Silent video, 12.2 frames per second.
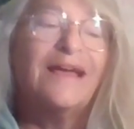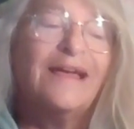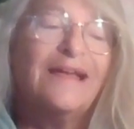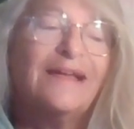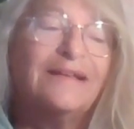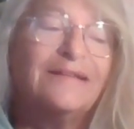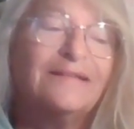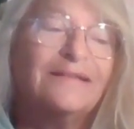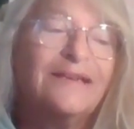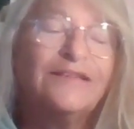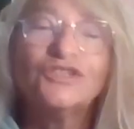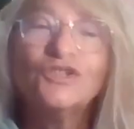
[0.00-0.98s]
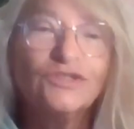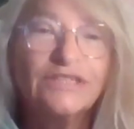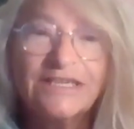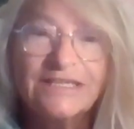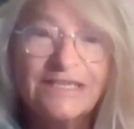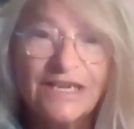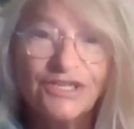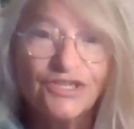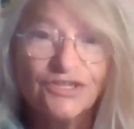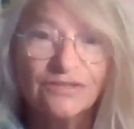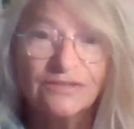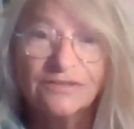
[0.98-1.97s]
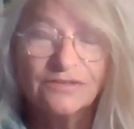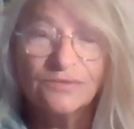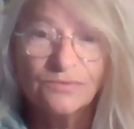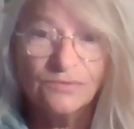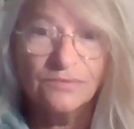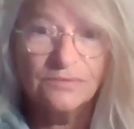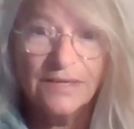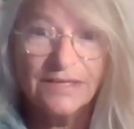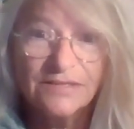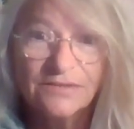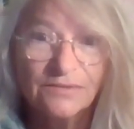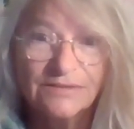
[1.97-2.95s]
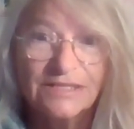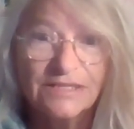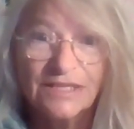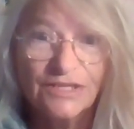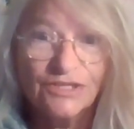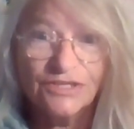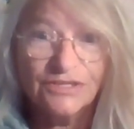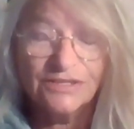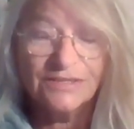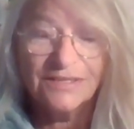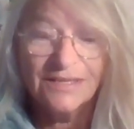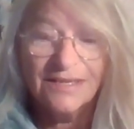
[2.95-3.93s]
And it's not intentional at all. It's not intentional.